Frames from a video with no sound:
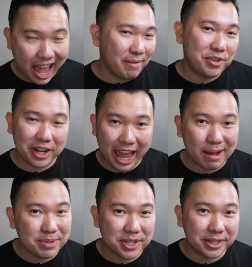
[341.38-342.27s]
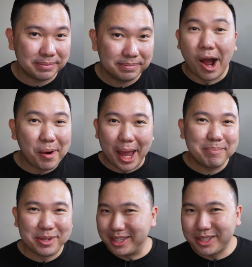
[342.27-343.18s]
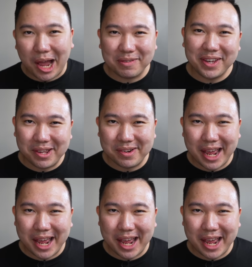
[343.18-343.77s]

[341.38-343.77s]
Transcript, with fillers: after capture. Okay, so let's talk video